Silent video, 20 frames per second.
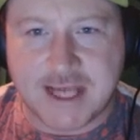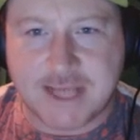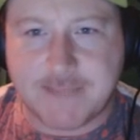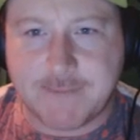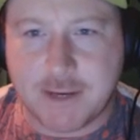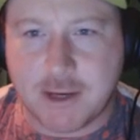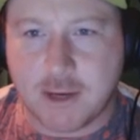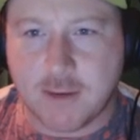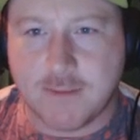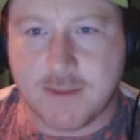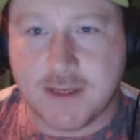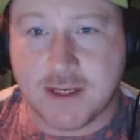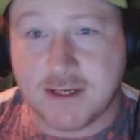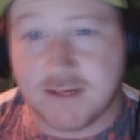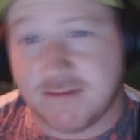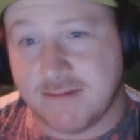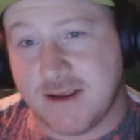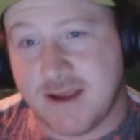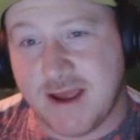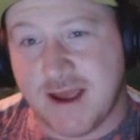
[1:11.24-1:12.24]
First pick up
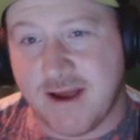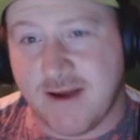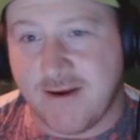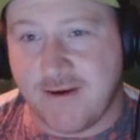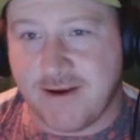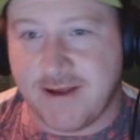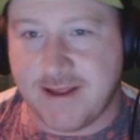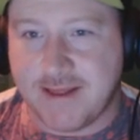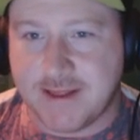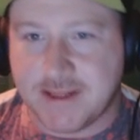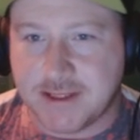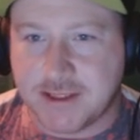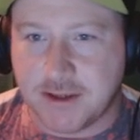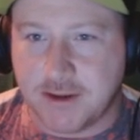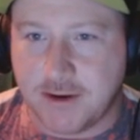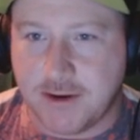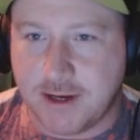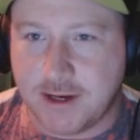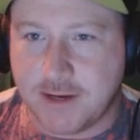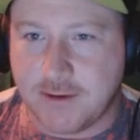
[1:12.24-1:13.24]
the... Yeah, alright, the
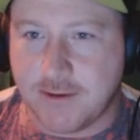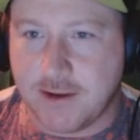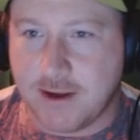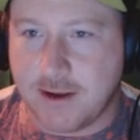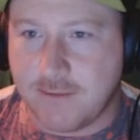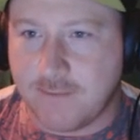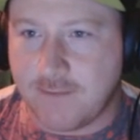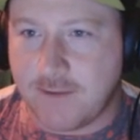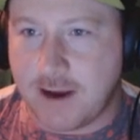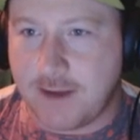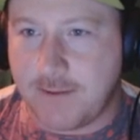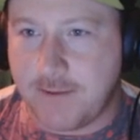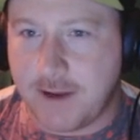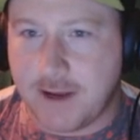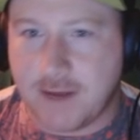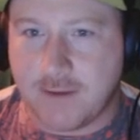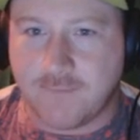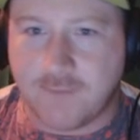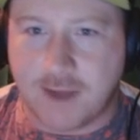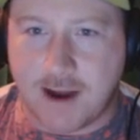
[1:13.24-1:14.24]
tourniquet and wrap
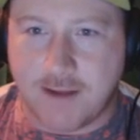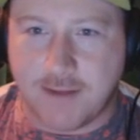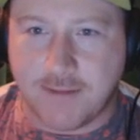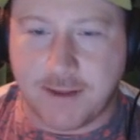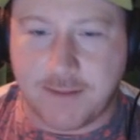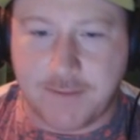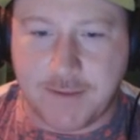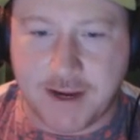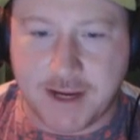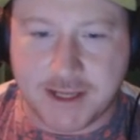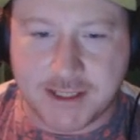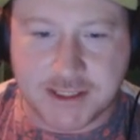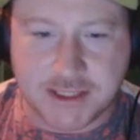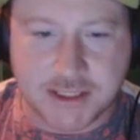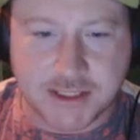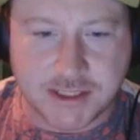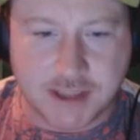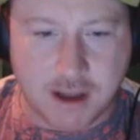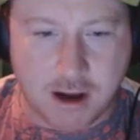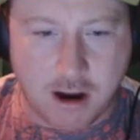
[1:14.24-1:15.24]
it around the
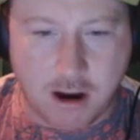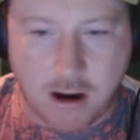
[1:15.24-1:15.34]
patient's